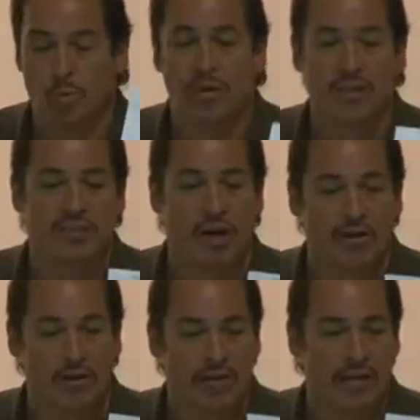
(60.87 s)
Willie is
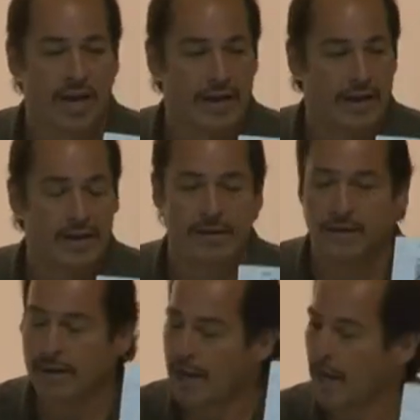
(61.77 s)
our good
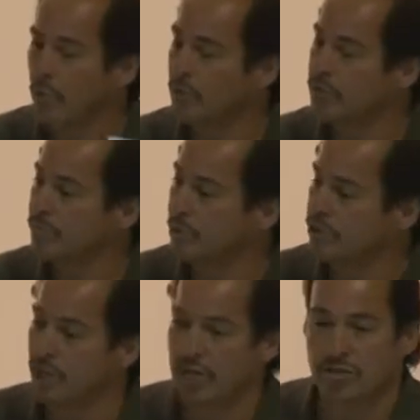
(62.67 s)
candidate, and we
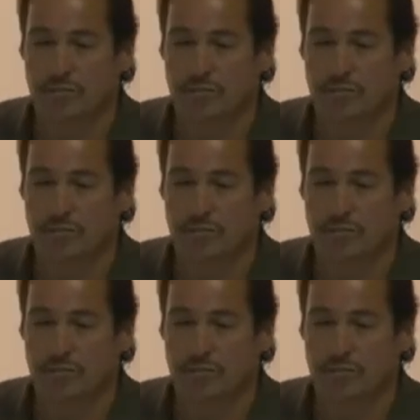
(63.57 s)
appreciate your